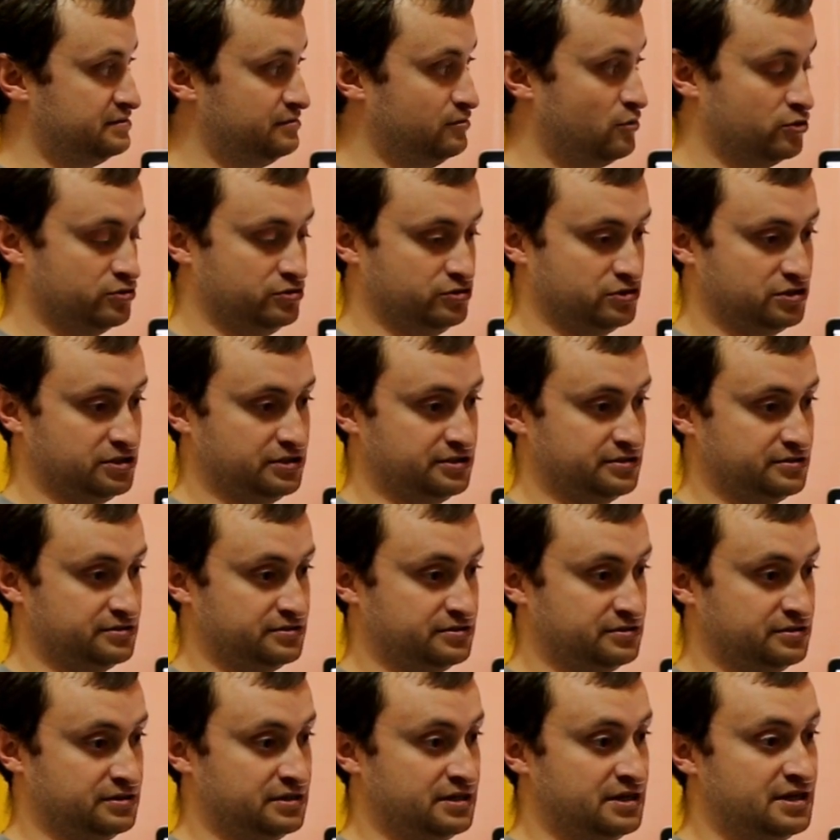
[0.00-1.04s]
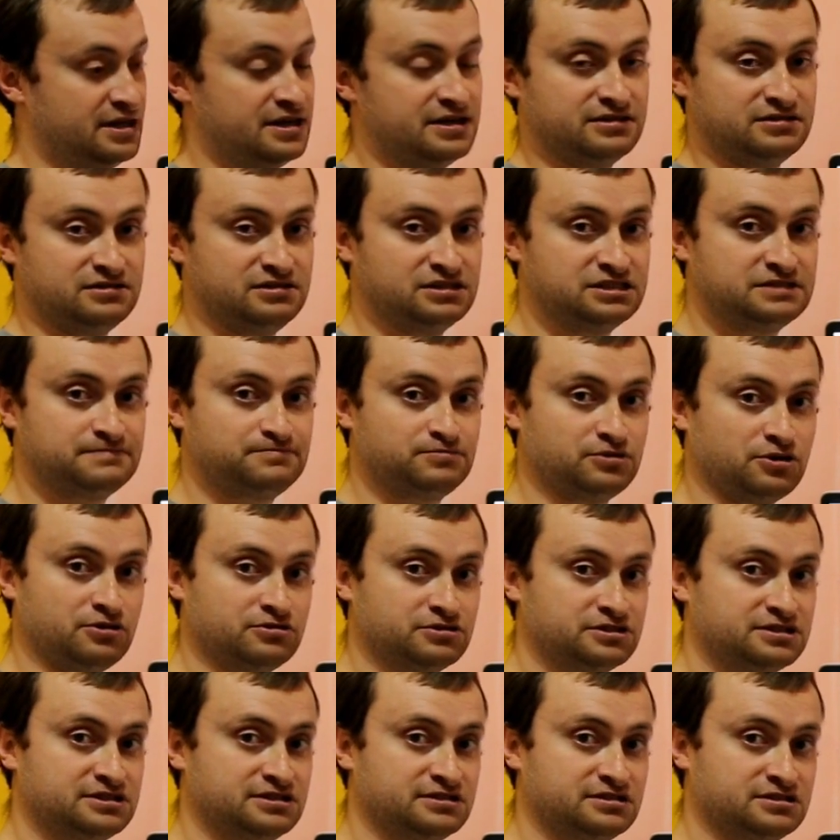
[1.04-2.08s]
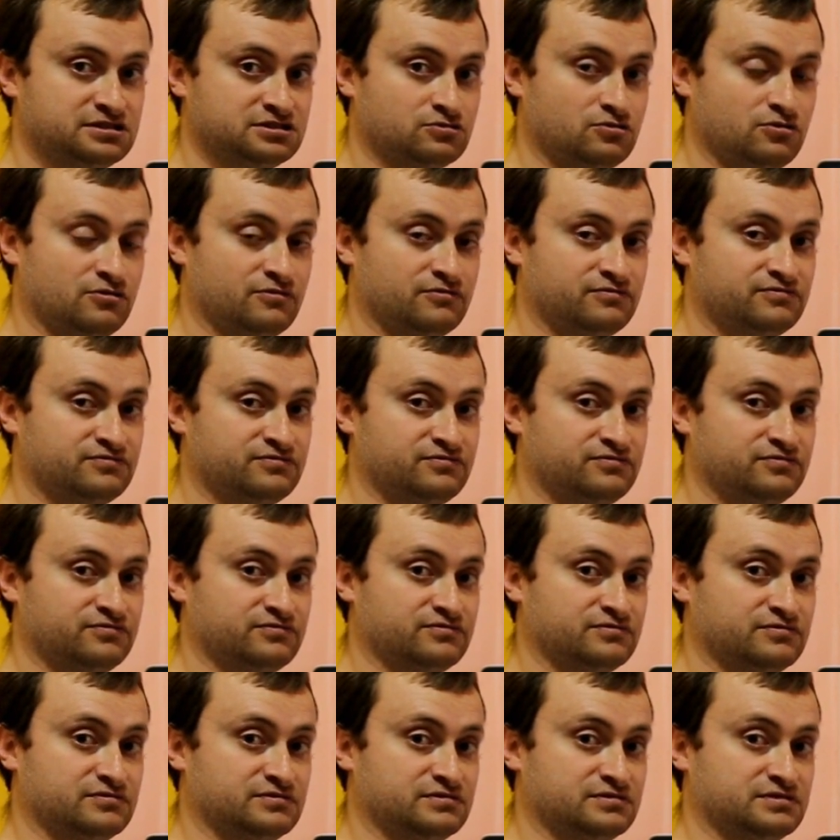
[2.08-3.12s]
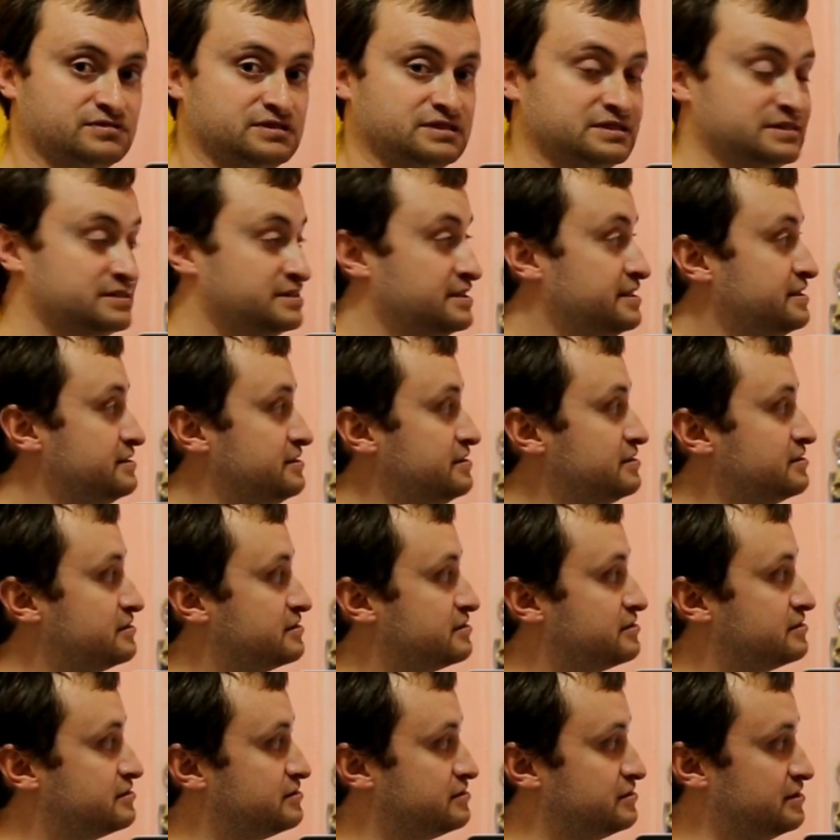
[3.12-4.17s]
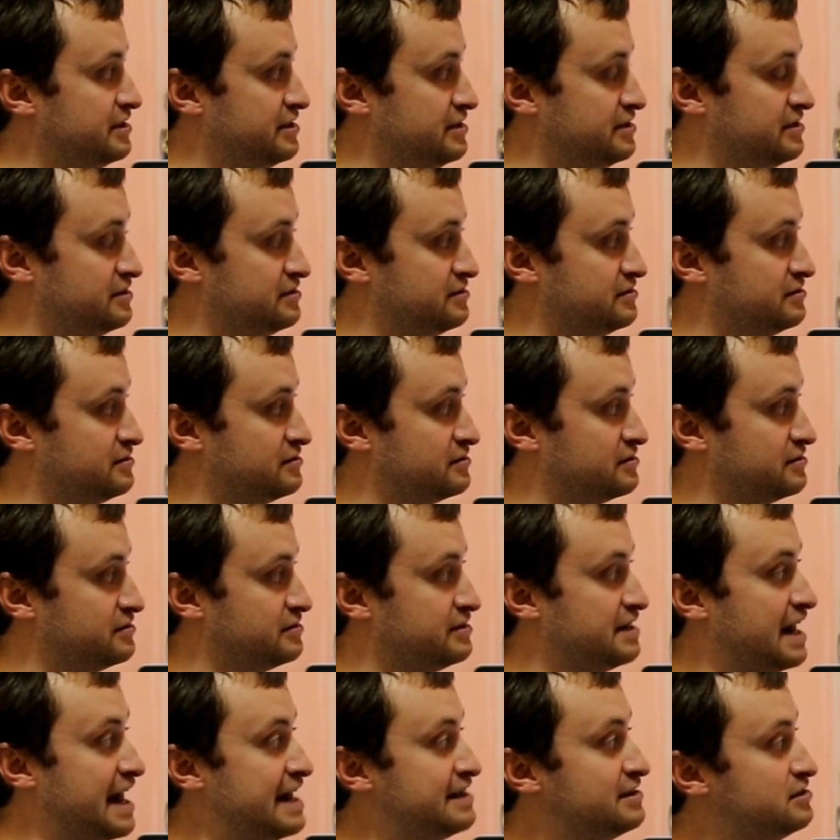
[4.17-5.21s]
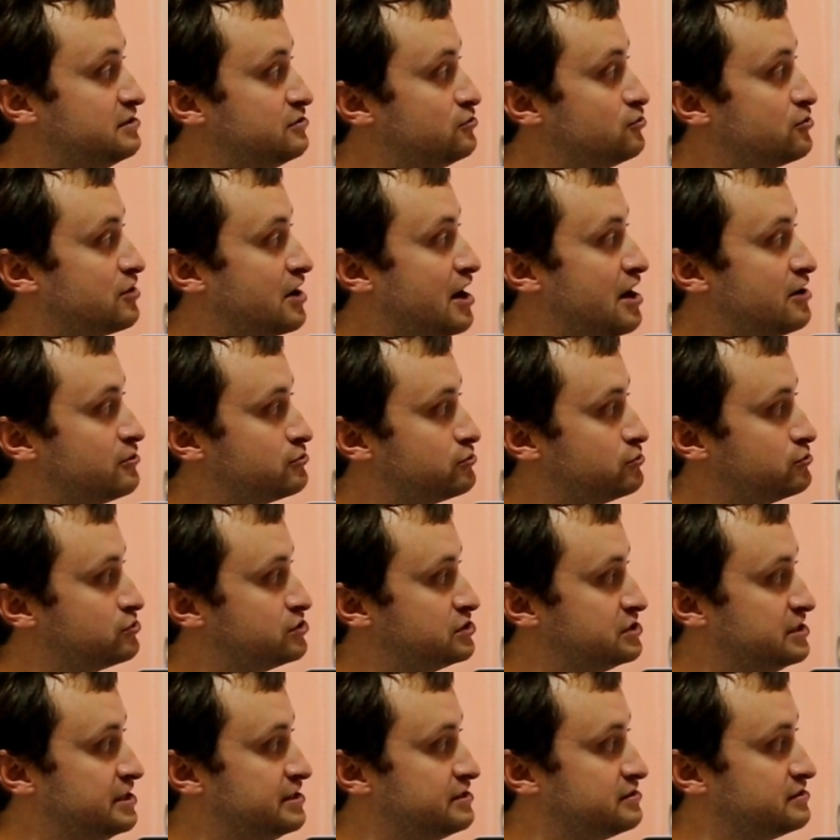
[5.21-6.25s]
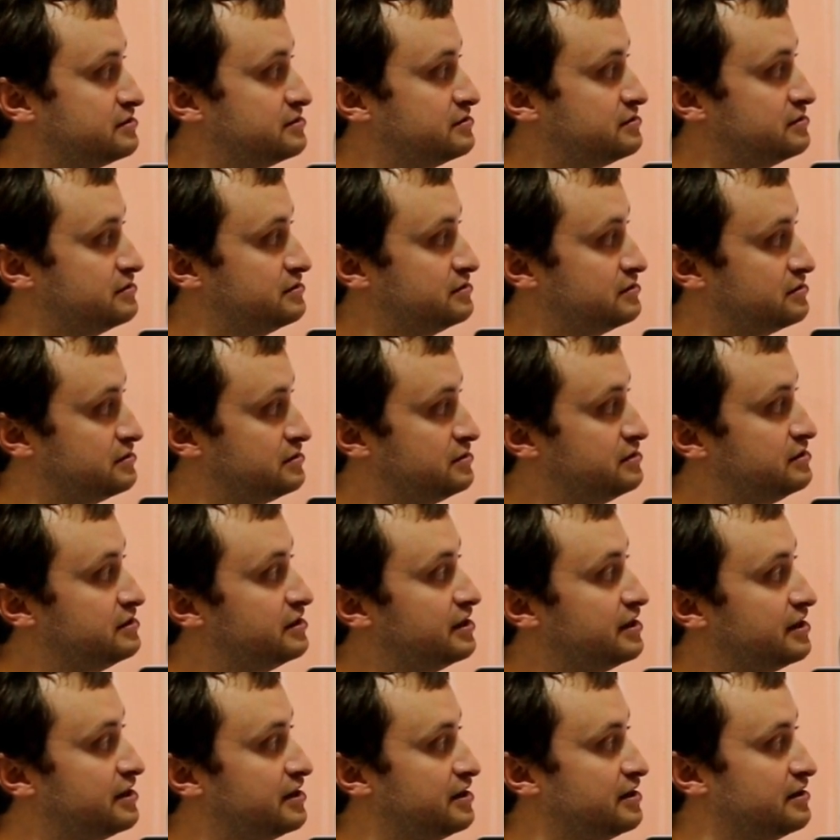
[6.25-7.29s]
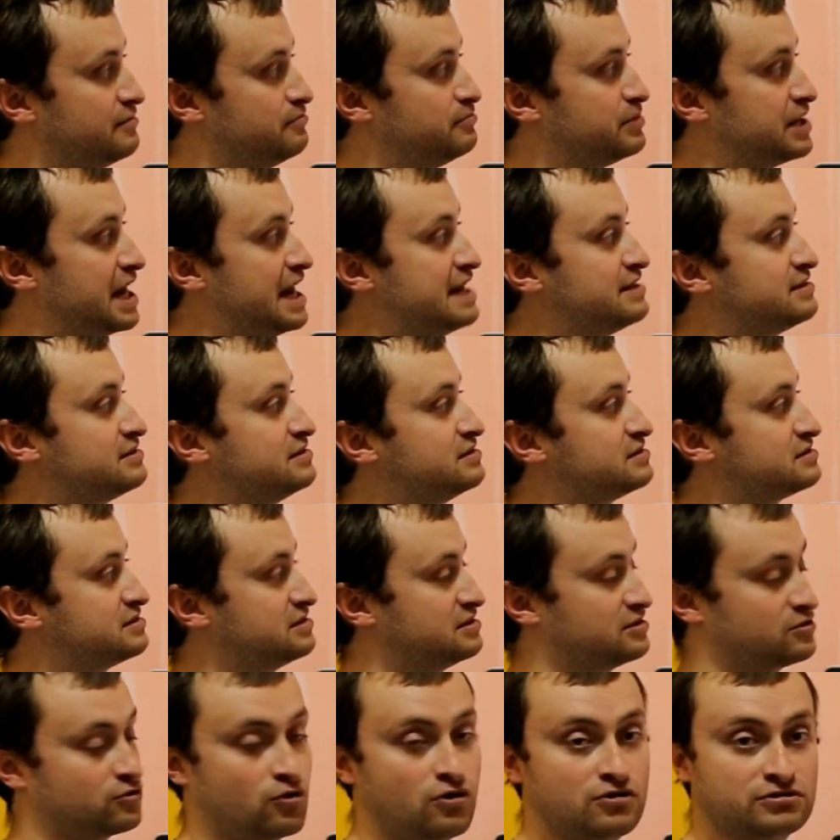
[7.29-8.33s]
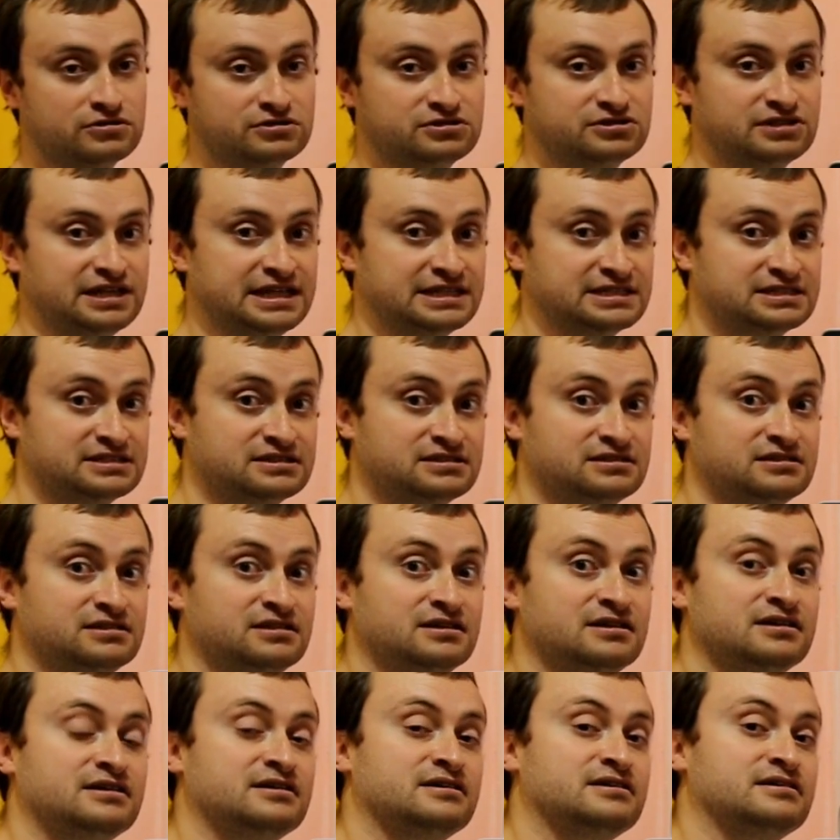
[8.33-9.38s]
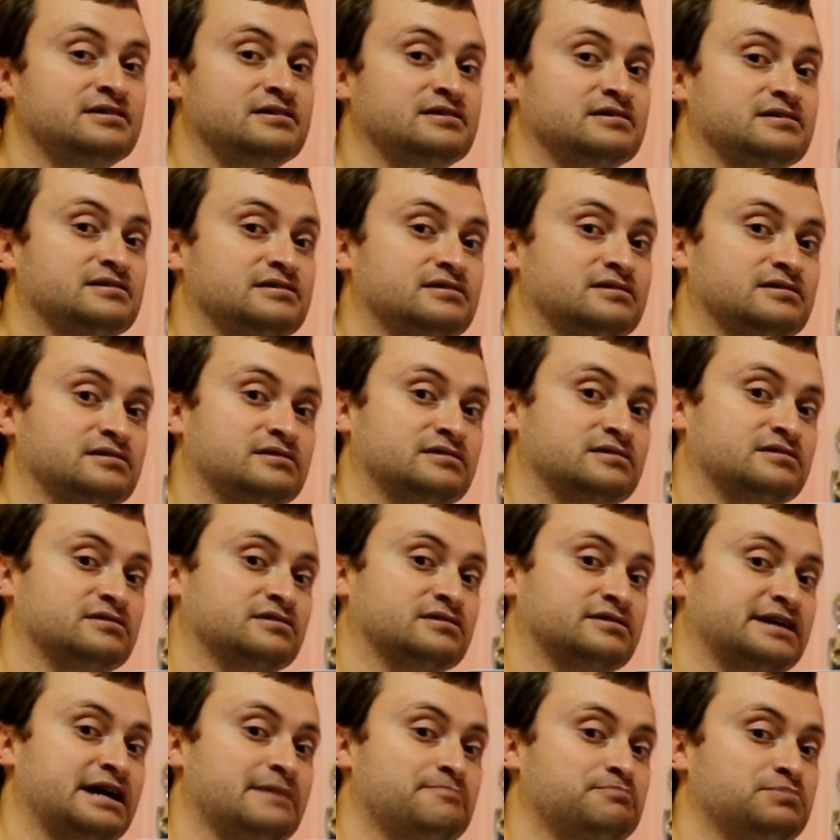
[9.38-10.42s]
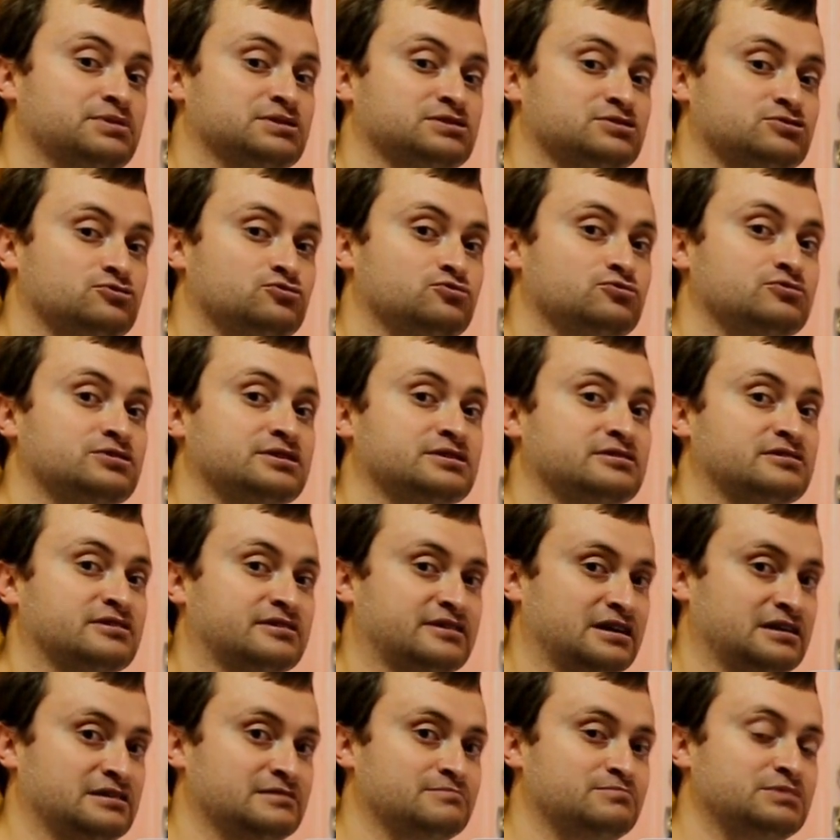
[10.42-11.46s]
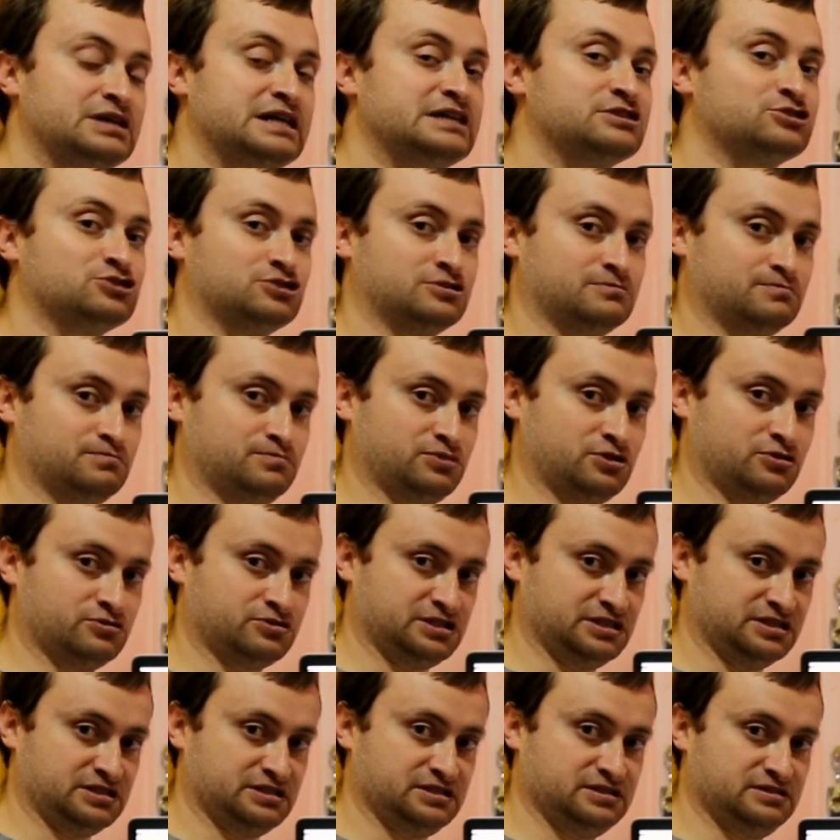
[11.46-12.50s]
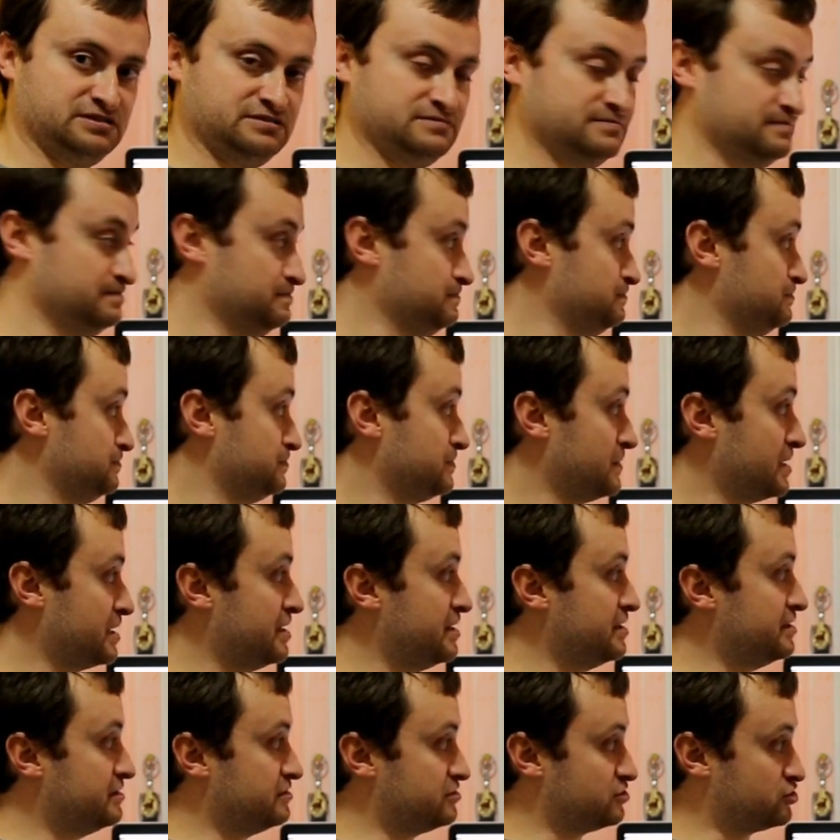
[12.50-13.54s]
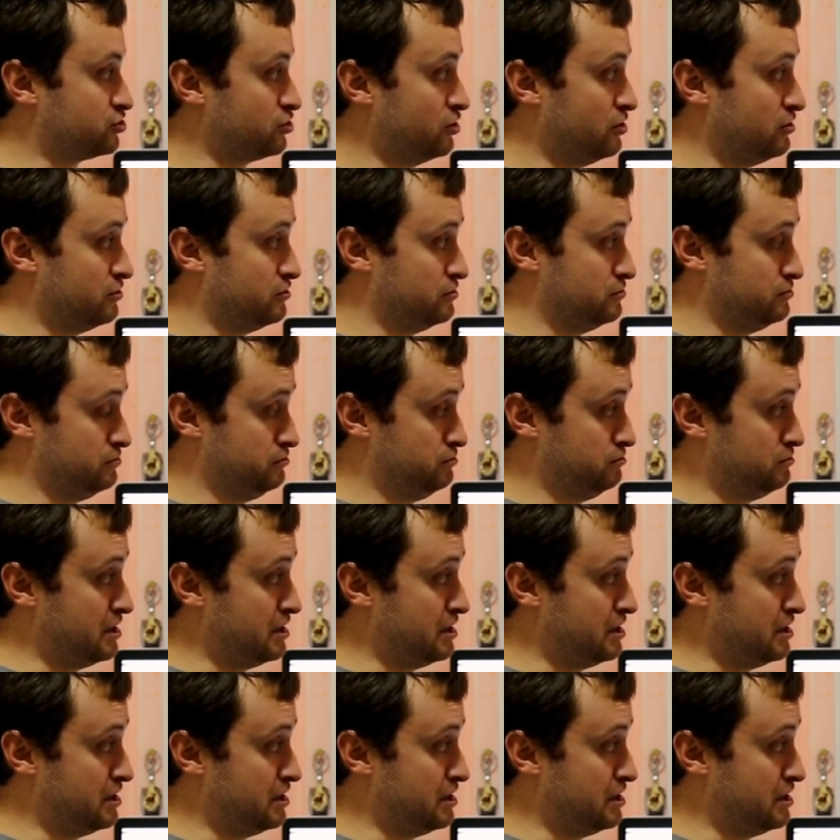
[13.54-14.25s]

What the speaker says: monitor. This process of reading and guiding you how to set the brightness and contrast happens during the calibration process. So